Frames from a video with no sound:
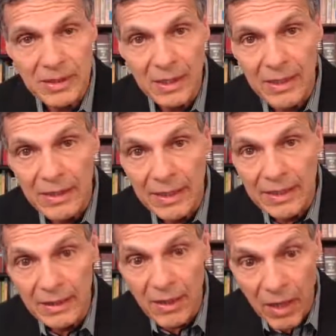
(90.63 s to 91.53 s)

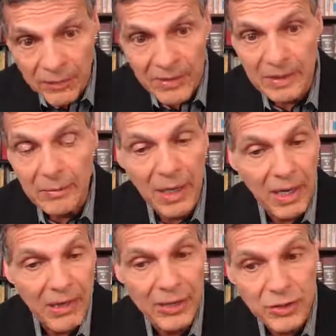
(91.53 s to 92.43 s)
and often in
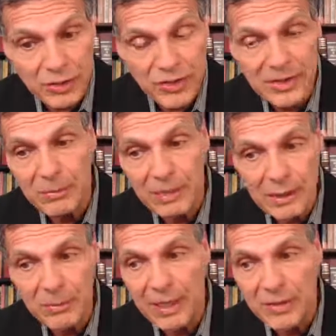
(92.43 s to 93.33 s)
biological
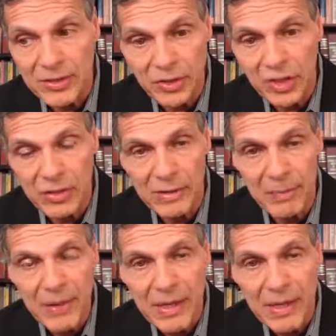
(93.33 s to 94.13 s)
siblings, parents, and children.